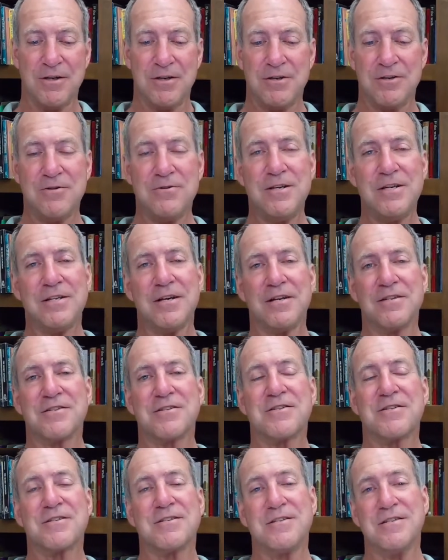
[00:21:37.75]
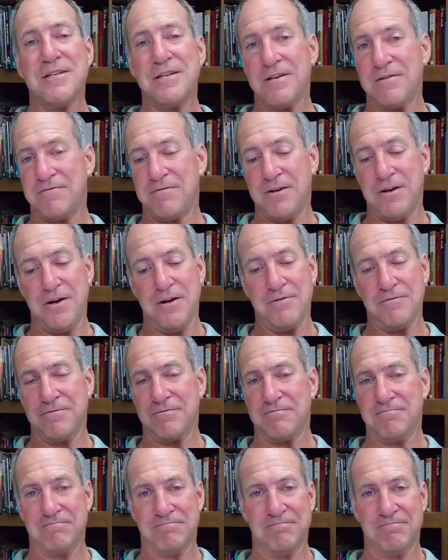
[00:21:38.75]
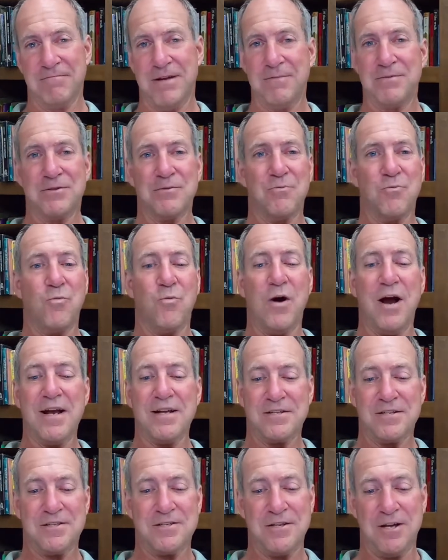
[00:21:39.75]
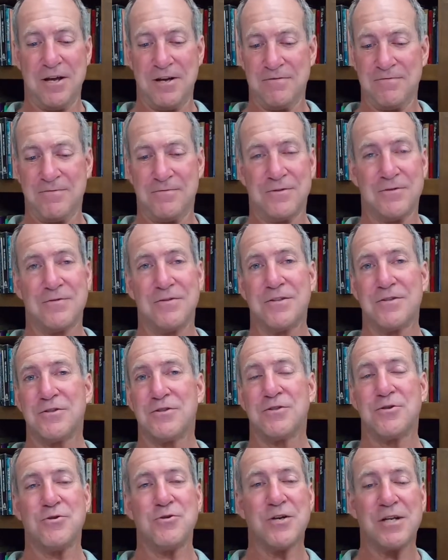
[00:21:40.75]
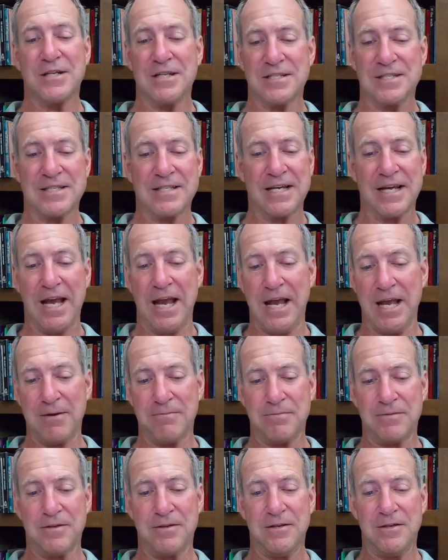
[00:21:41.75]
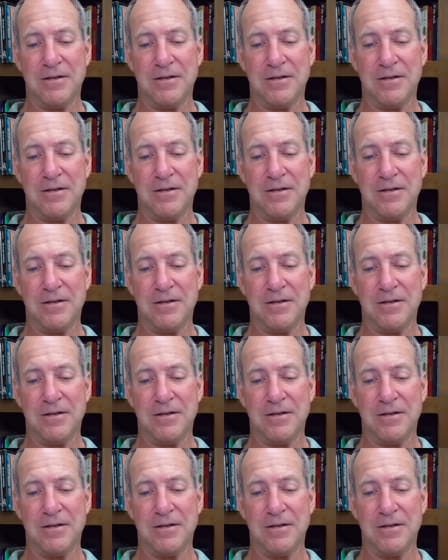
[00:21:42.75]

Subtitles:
You need a sniff of maybe some white stuff so you can escape.